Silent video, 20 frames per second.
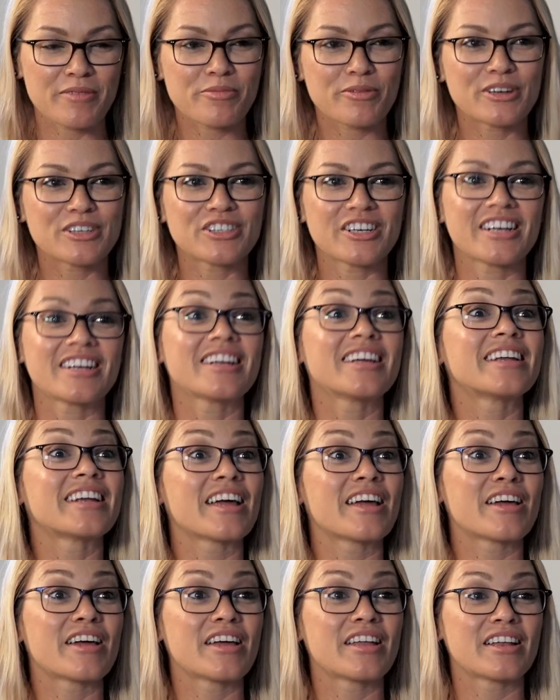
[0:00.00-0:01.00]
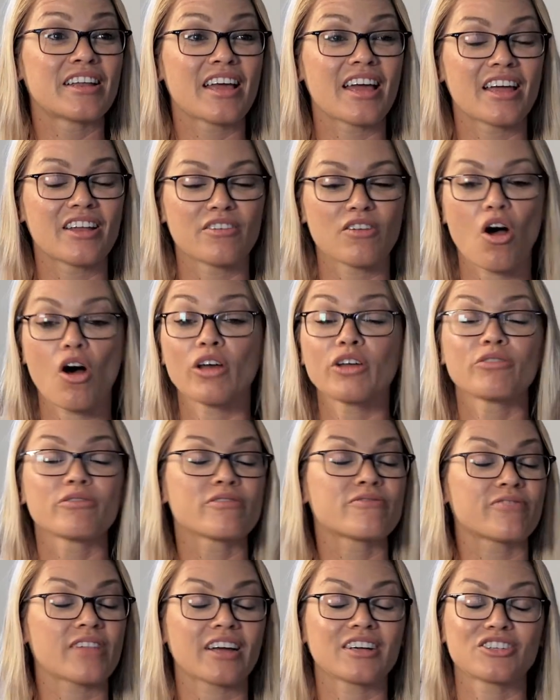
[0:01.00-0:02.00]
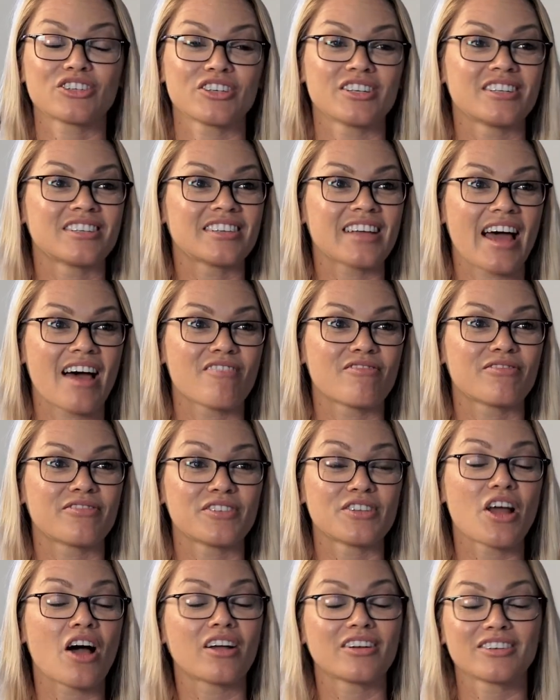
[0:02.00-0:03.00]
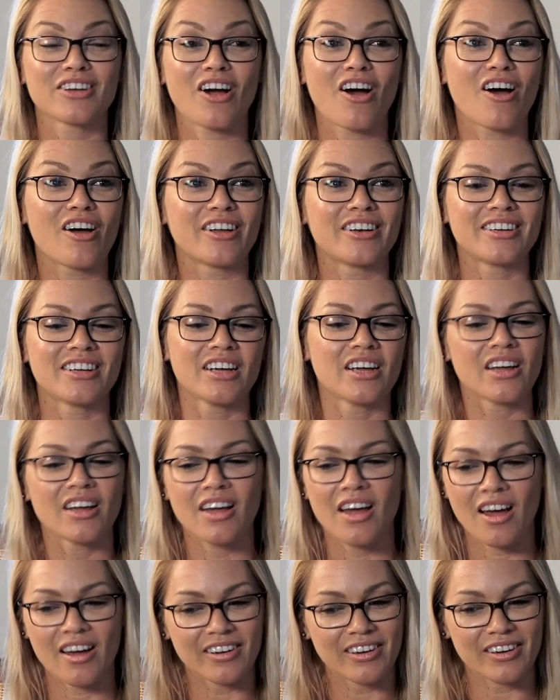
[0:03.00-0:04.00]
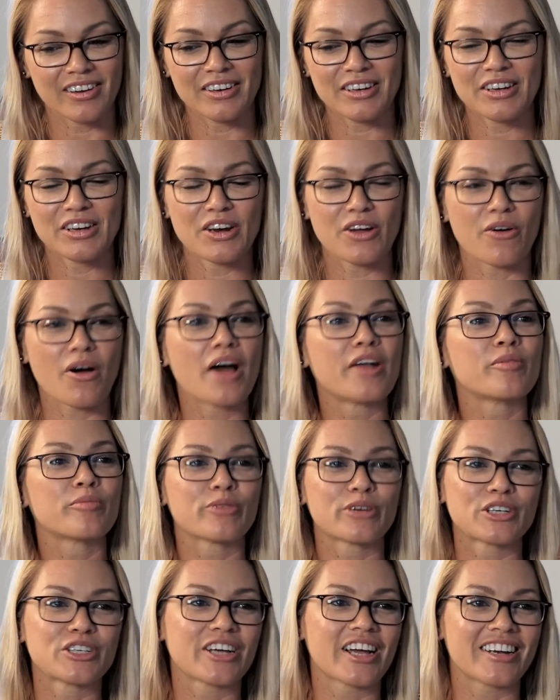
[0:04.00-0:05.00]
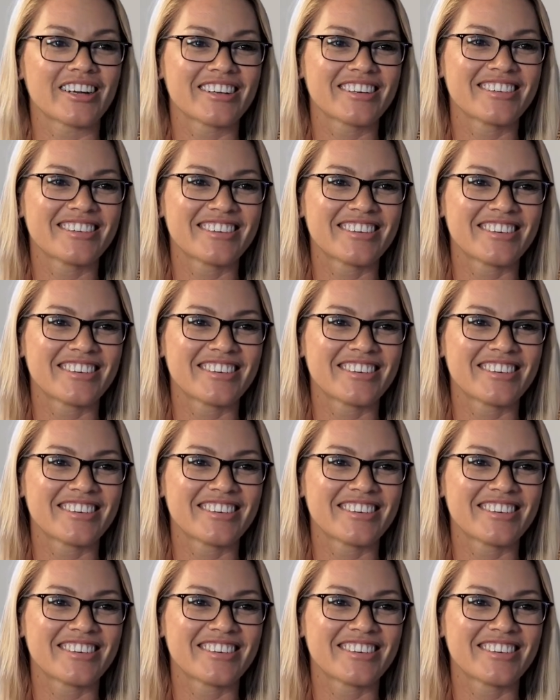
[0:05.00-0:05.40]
appreciate it, and all your reflections have not gone, unappreciated.